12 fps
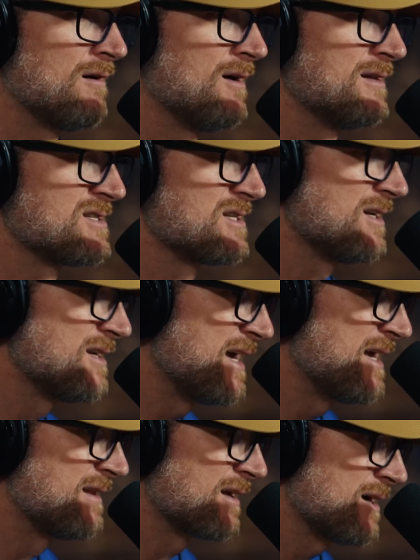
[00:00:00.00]
on
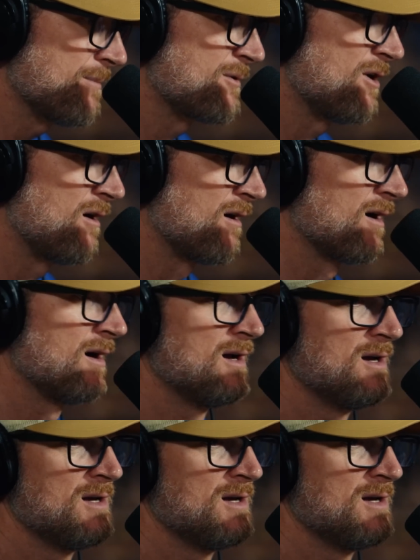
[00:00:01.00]
Sunday in the cup car